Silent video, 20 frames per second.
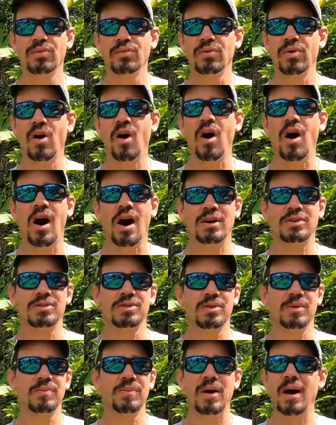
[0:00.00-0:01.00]

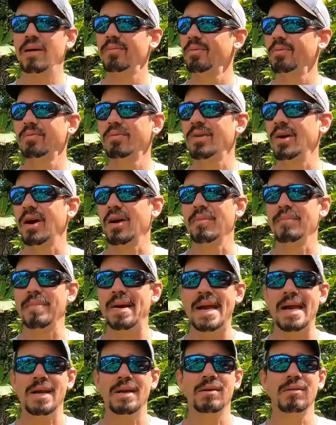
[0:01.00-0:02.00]
hawks are probably our
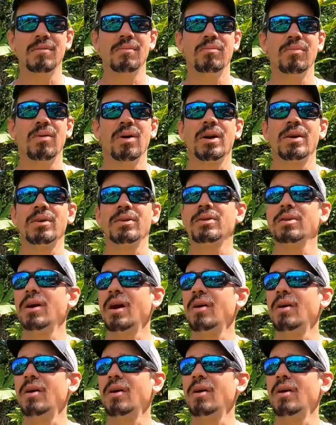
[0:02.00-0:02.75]
main predator,